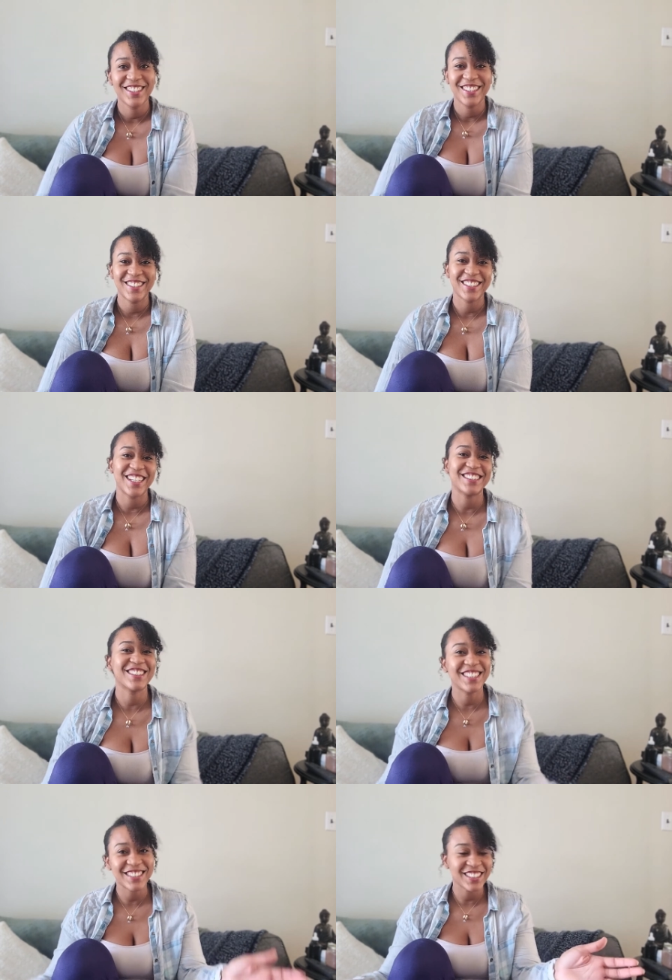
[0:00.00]
Okay, so
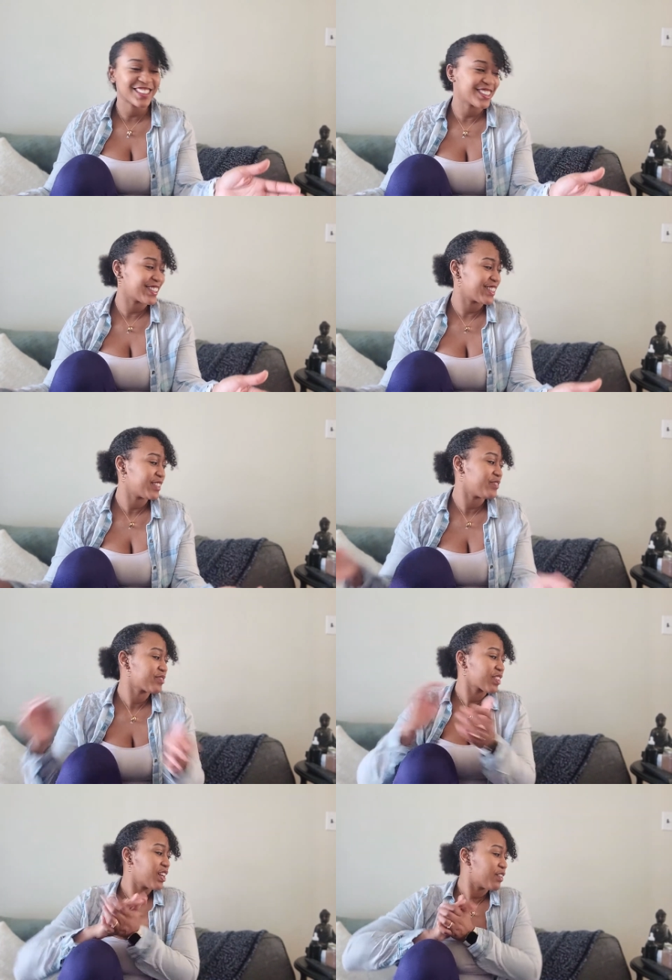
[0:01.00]
let's get started.
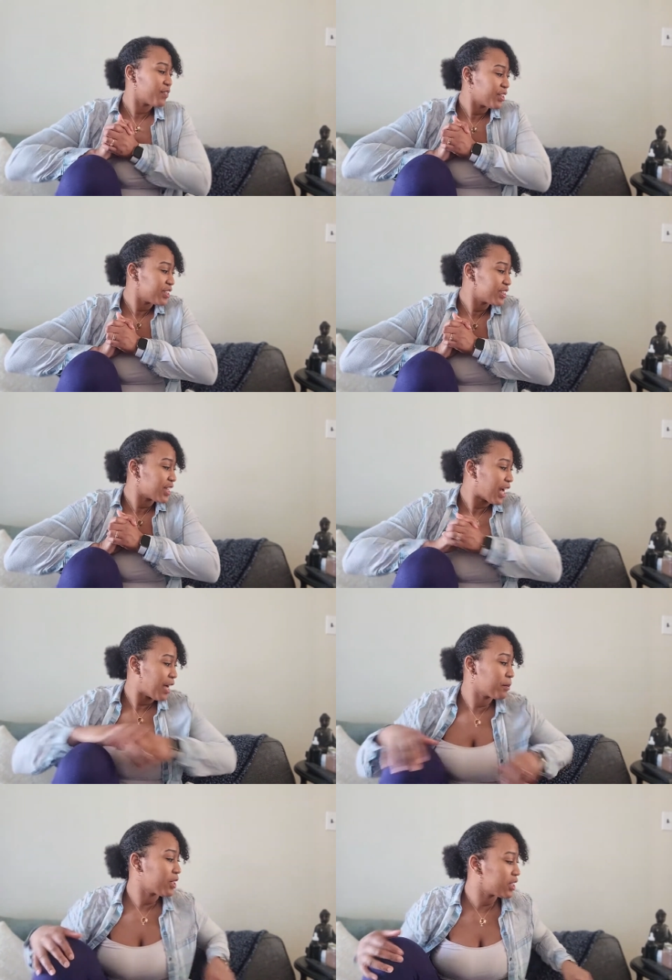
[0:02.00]
First,
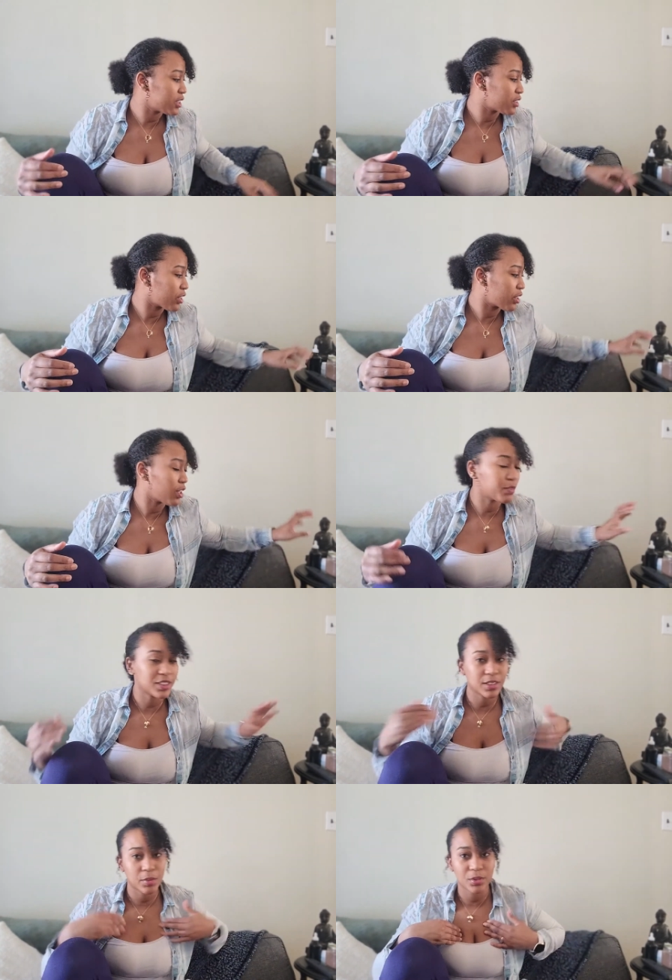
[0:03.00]
I'm going to start off with
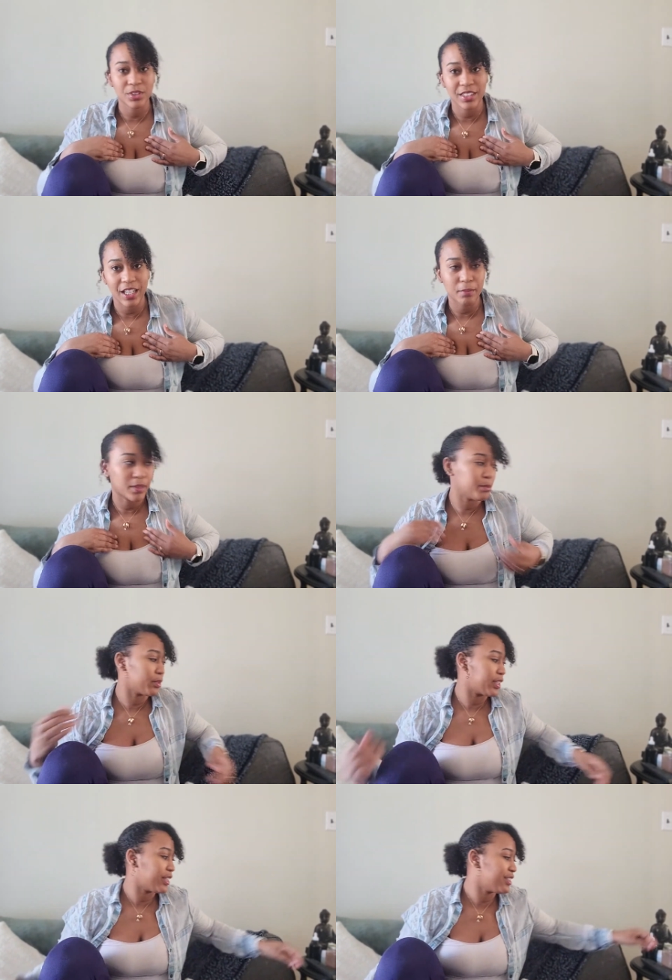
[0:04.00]
someone who's not my
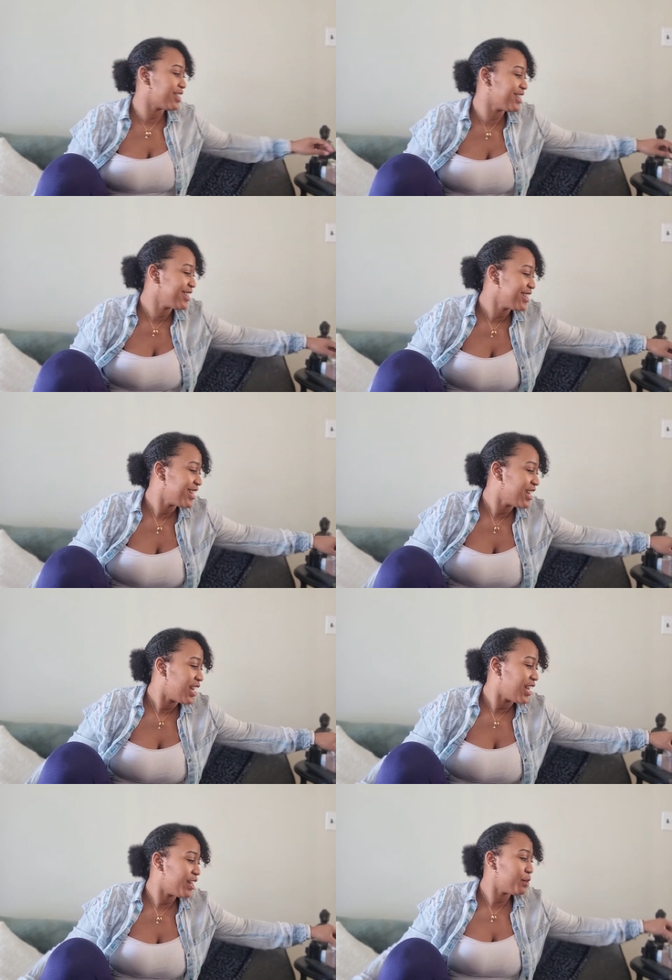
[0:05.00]
brand.
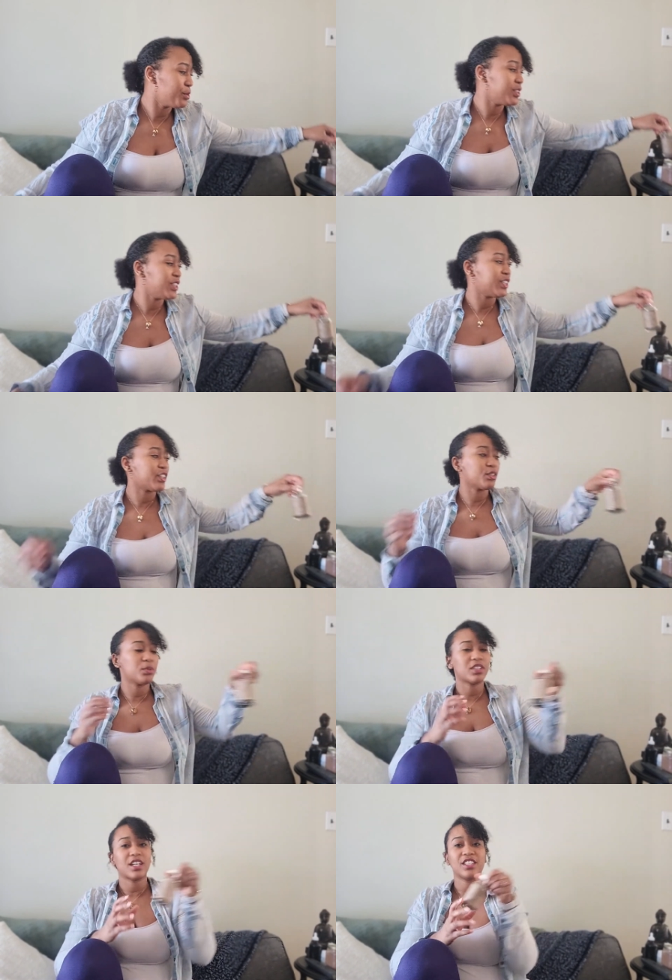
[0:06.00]
MUNDI
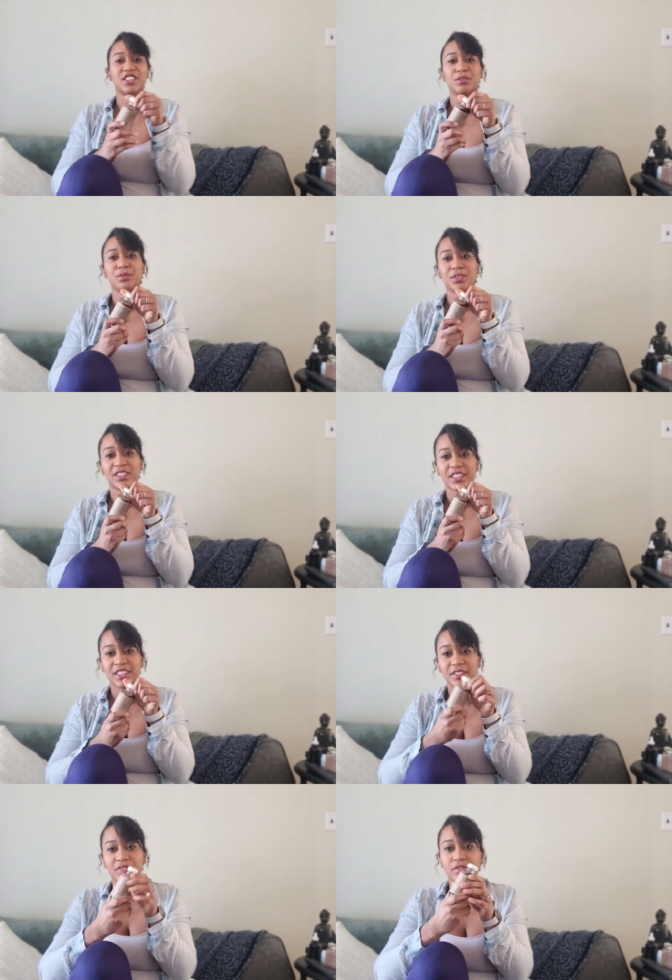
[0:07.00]
Herbal Collagen Booster.
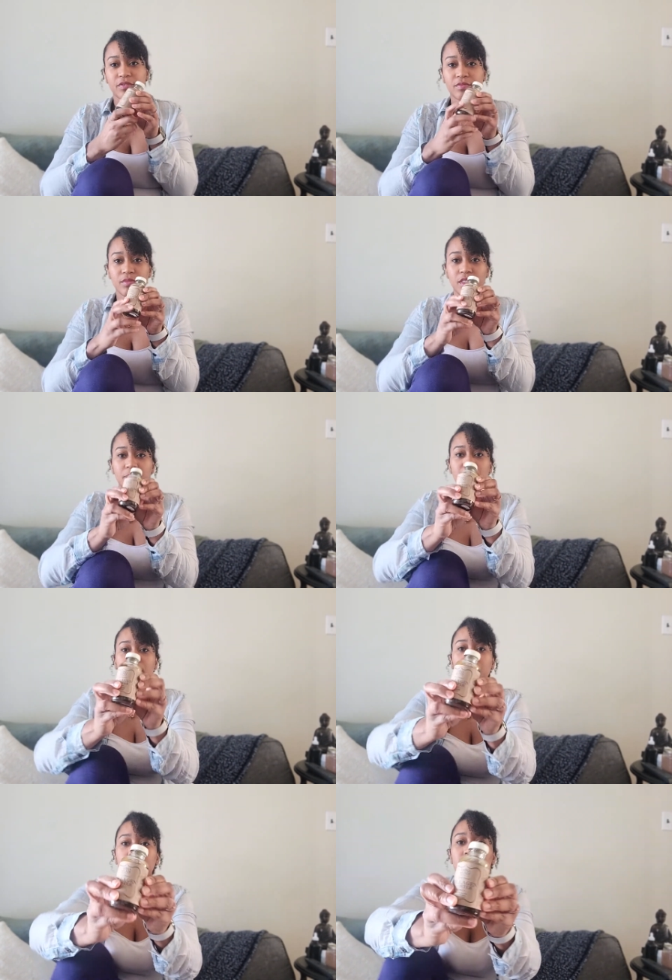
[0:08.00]
I'm just
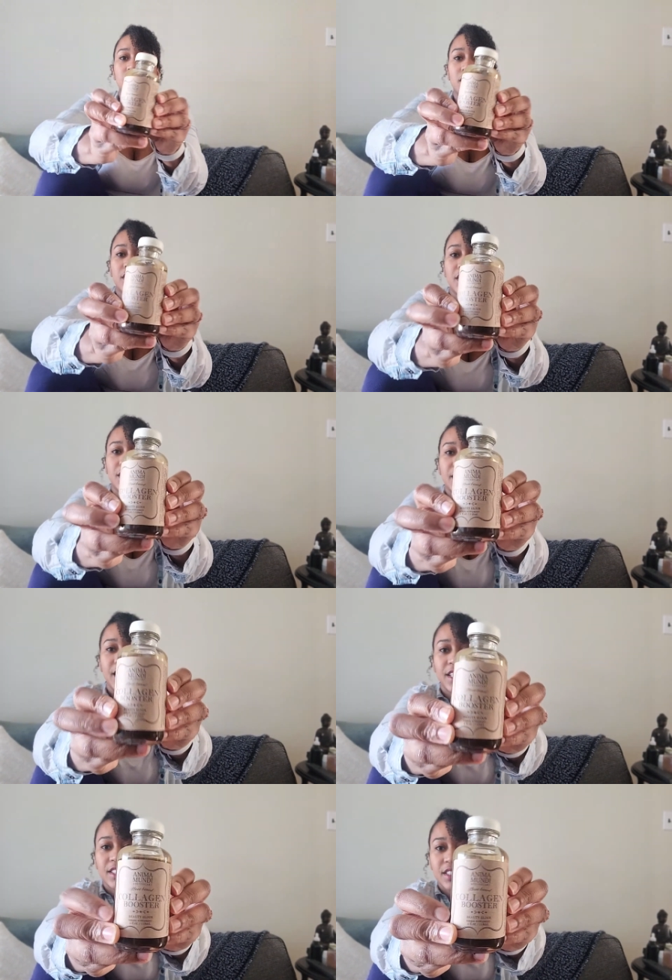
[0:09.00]
going to,
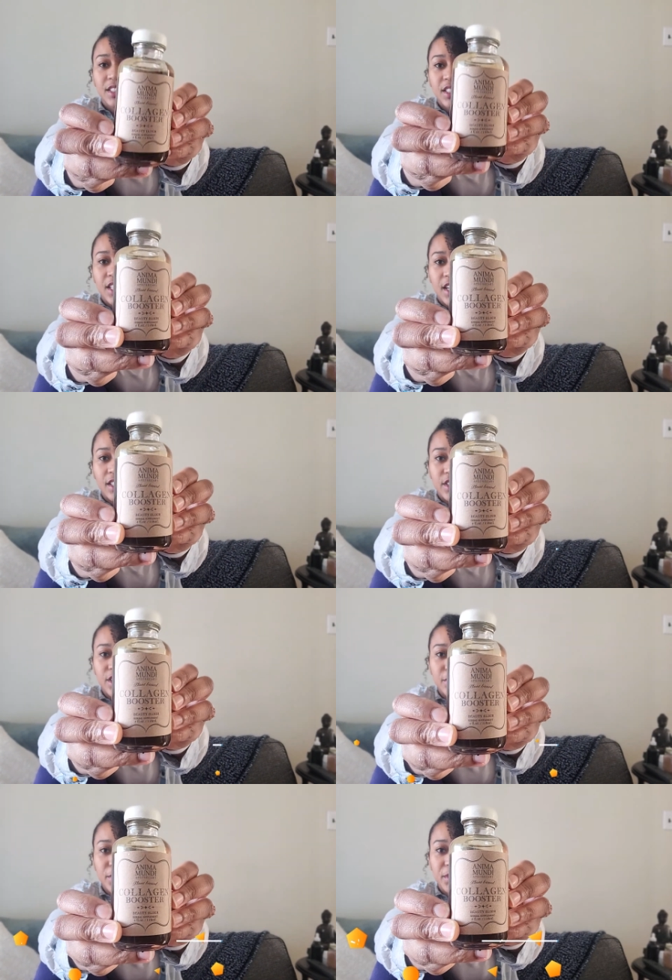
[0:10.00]
yes, the
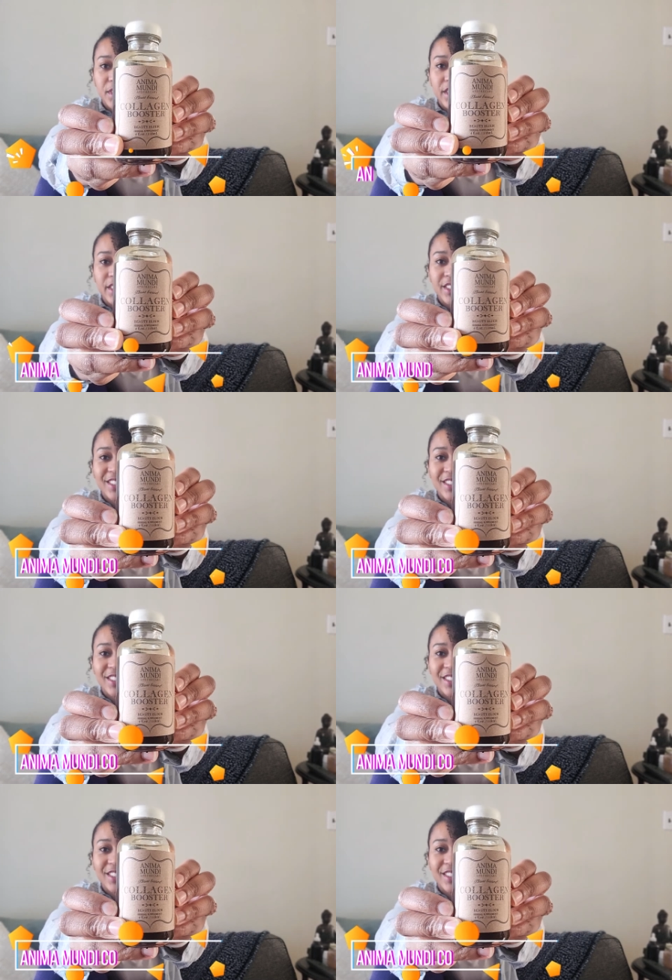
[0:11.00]
collagen booster.